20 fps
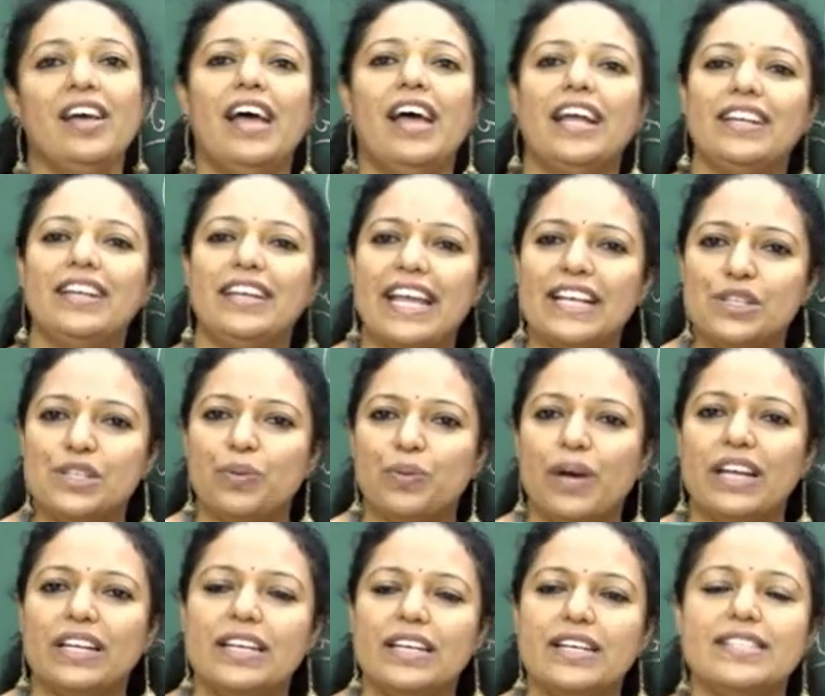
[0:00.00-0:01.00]
And the next
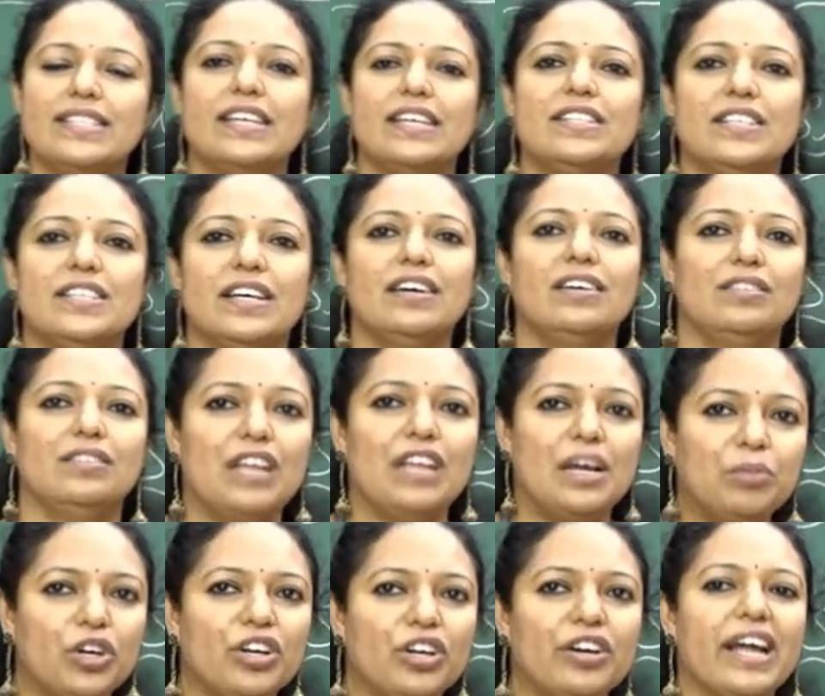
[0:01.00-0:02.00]
one is it's a
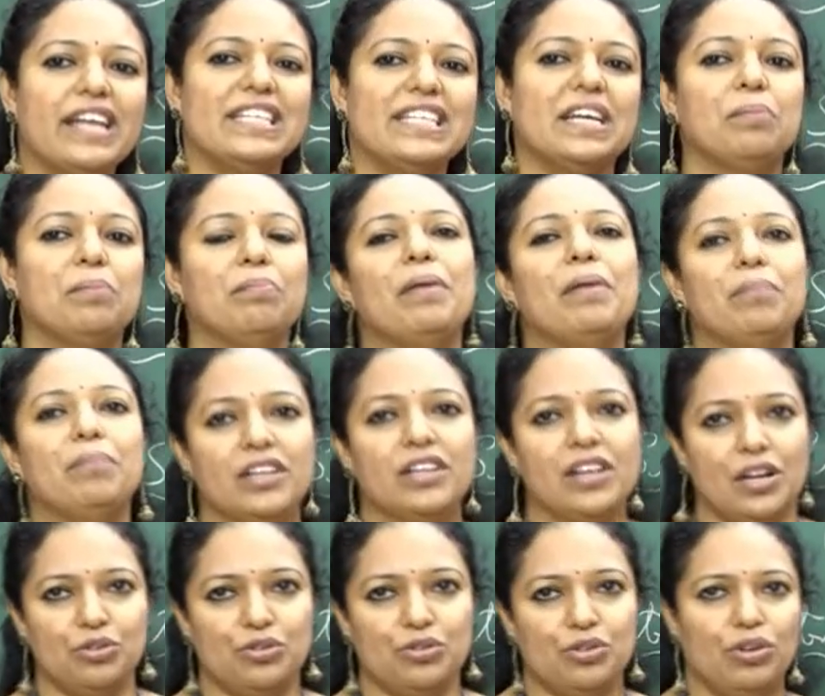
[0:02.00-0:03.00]
democratic member
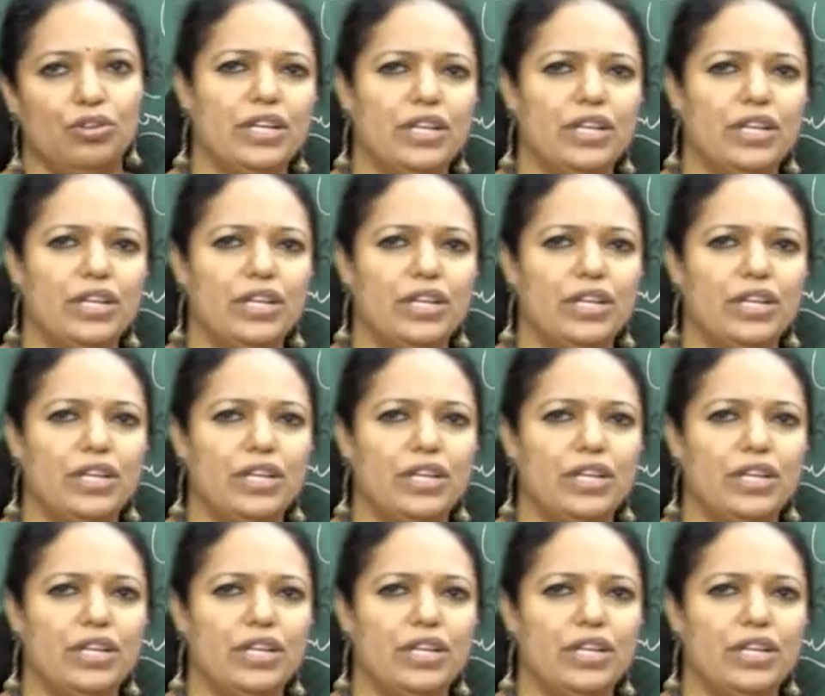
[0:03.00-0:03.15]
control.